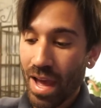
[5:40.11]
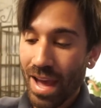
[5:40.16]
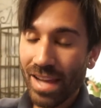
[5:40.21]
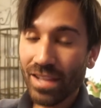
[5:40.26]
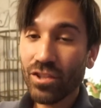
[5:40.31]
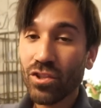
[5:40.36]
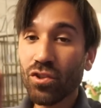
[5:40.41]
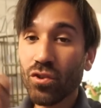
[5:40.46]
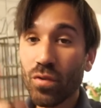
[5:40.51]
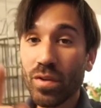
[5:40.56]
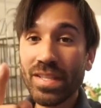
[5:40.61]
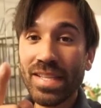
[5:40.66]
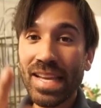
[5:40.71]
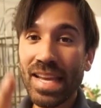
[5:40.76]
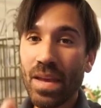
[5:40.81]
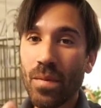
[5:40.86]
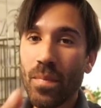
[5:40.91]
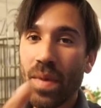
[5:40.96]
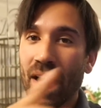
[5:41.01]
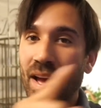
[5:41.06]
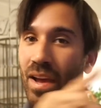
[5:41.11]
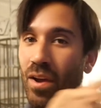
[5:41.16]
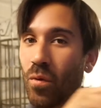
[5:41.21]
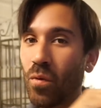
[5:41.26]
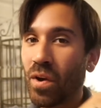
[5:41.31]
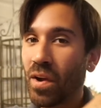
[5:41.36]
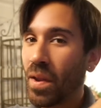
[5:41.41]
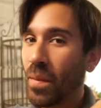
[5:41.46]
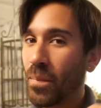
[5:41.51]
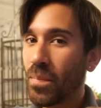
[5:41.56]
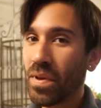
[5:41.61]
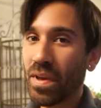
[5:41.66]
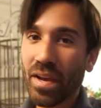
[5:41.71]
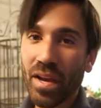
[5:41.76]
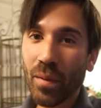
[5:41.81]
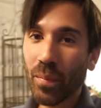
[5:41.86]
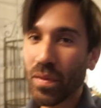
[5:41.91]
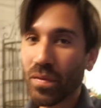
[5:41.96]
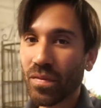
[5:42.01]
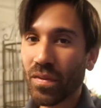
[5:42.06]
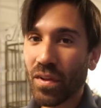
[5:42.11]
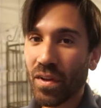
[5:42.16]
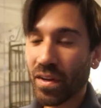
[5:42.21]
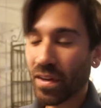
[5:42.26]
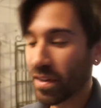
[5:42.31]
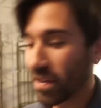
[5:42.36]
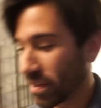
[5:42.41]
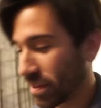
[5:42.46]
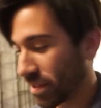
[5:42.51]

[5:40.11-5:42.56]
As soon as I get back, we're gonna pick up the vlog.